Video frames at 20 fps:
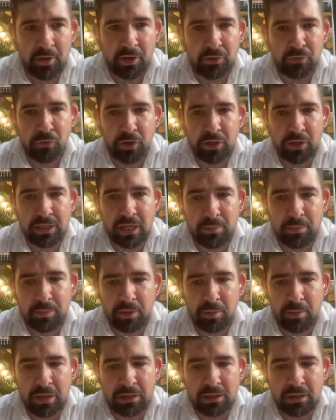I mean, for
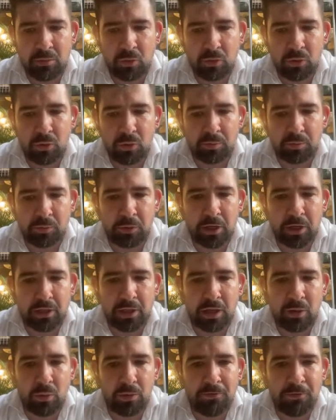example, Maximo, right
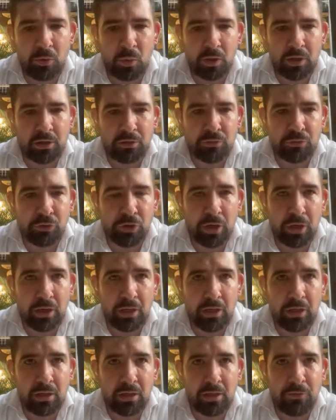now, if you want
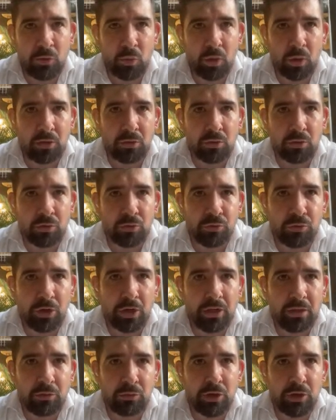to
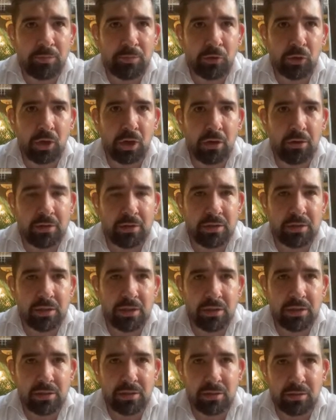trade
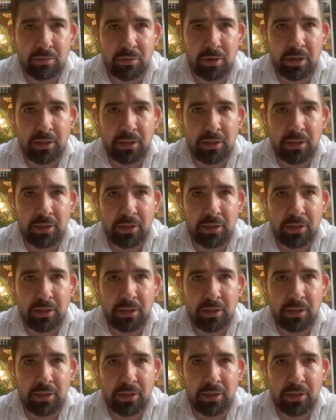cryptocurrencies,